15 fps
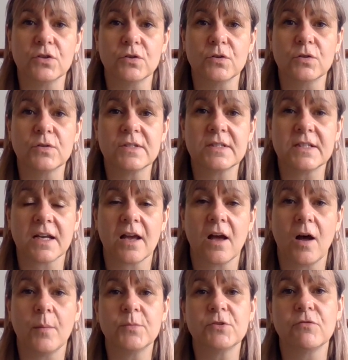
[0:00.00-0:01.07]
to stick
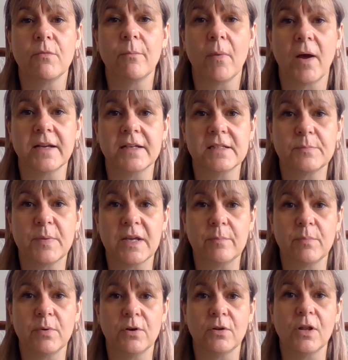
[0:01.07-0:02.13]
up to remind
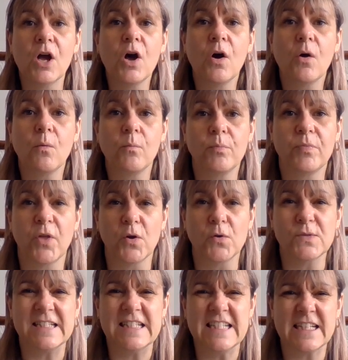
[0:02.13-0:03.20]
people
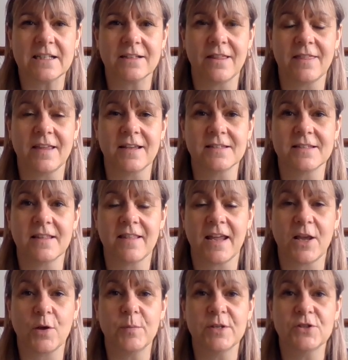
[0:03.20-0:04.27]
those little things that
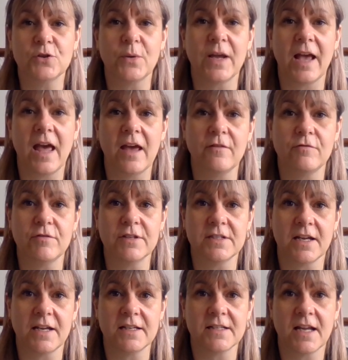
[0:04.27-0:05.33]
they could be doing every
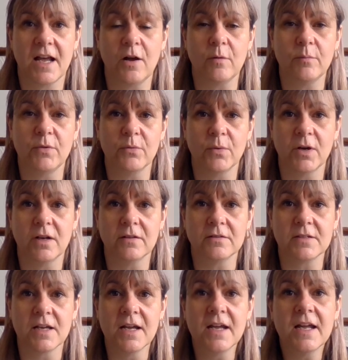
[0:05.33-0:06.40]
day to help the
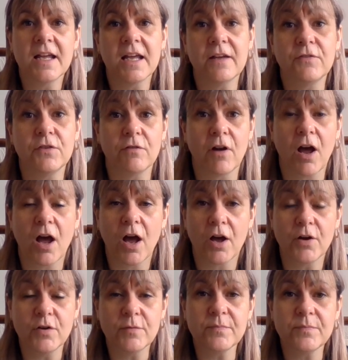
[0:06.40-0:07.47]
world. If you're at
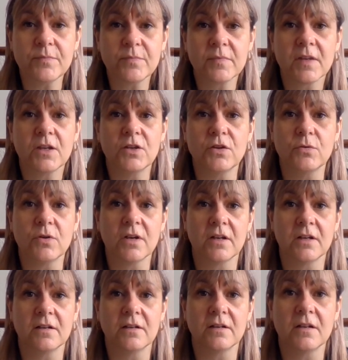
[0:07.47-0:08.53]
home, you
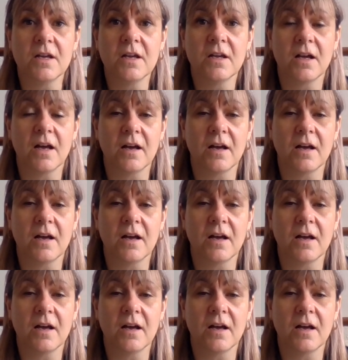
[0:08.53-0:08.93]
can